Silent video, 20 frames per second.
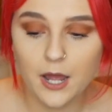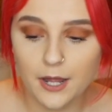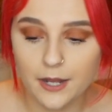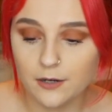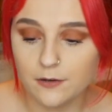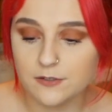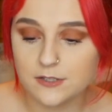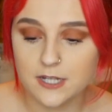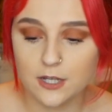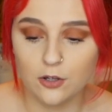
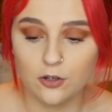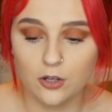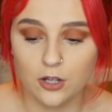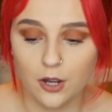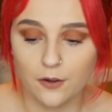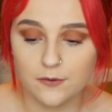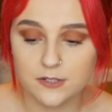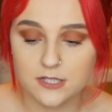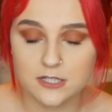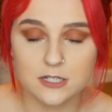and obviously you can
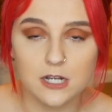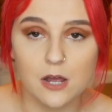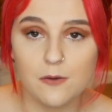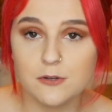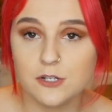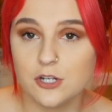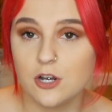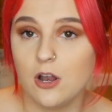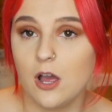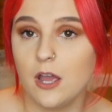go as slow
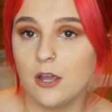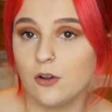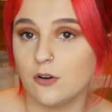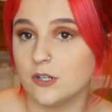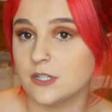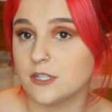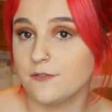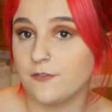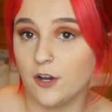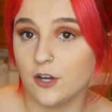as you like
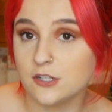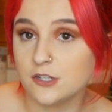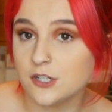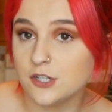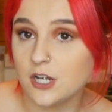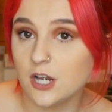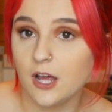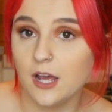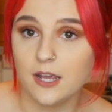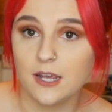or as fast
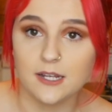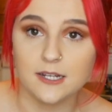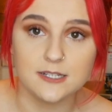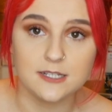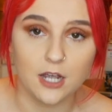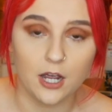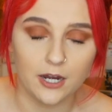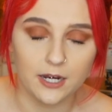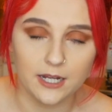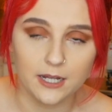as you like,
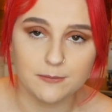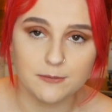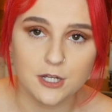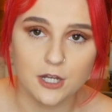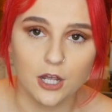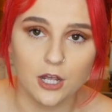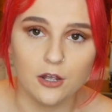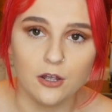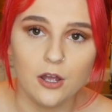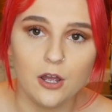entirely up to
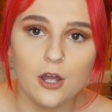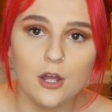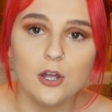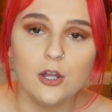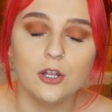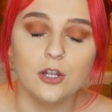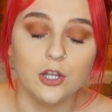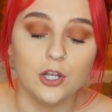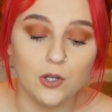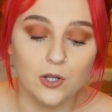you.
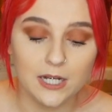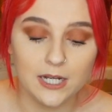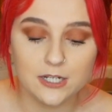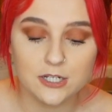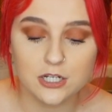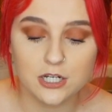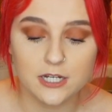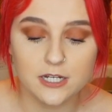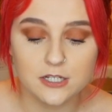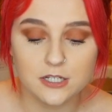You
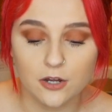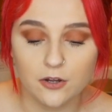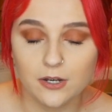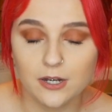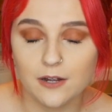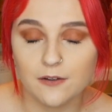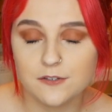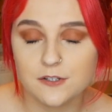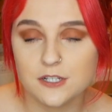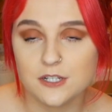literally don't
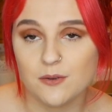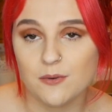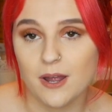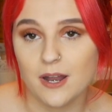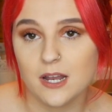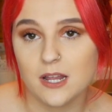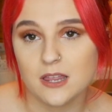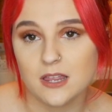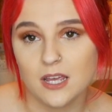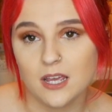have to do
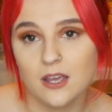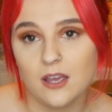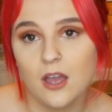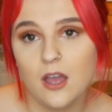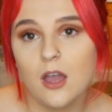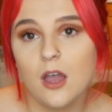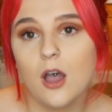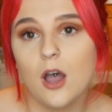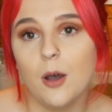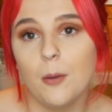anything
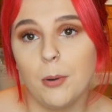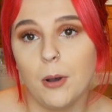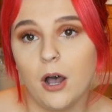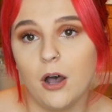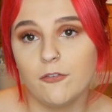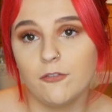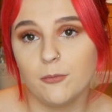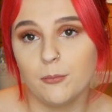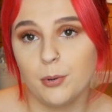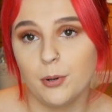
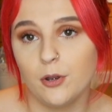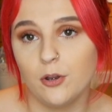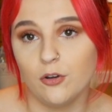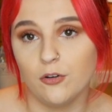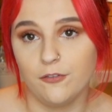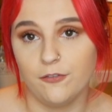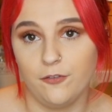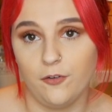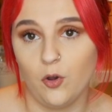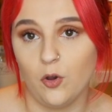apart from put
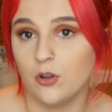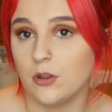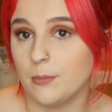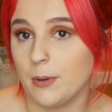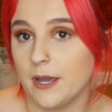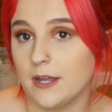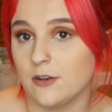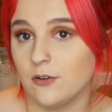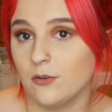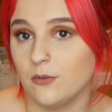your foot on the
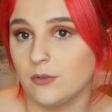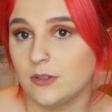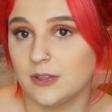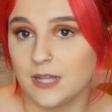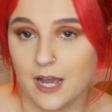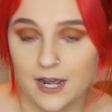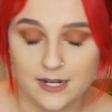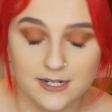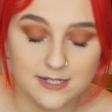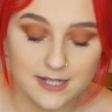pedal.
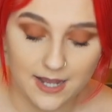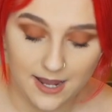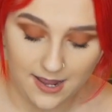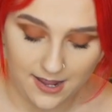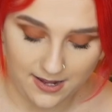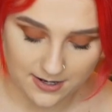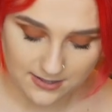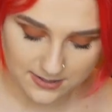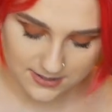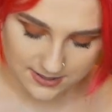That is
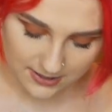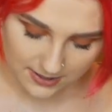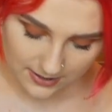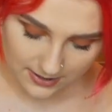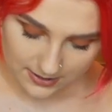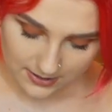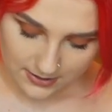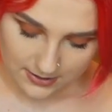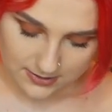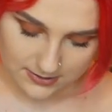it.
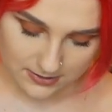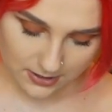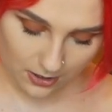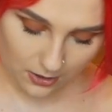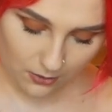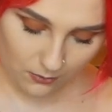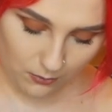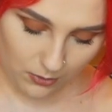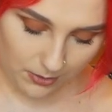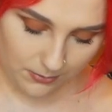
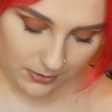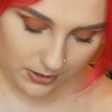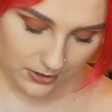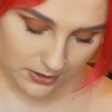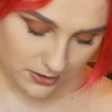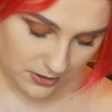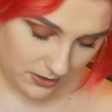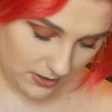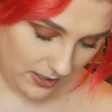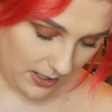So what I'm going
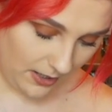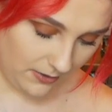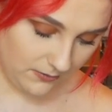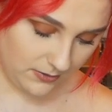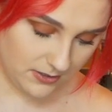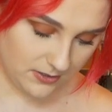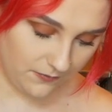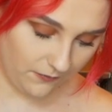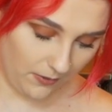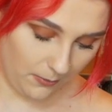to do now
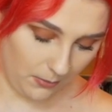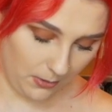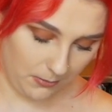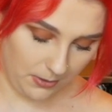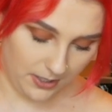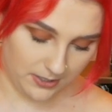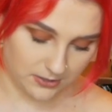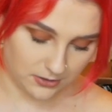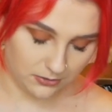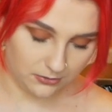is find my
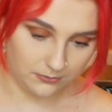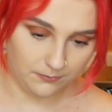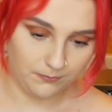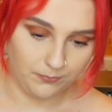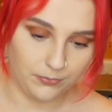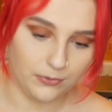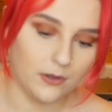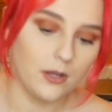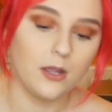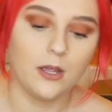pedal
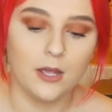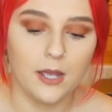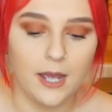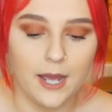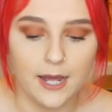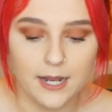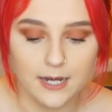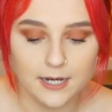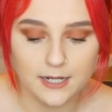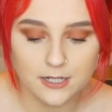
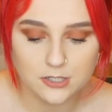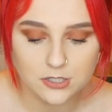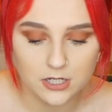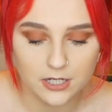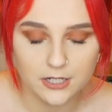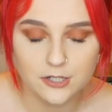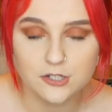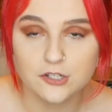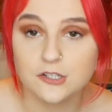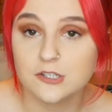and
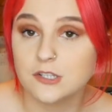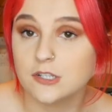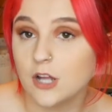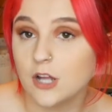literally just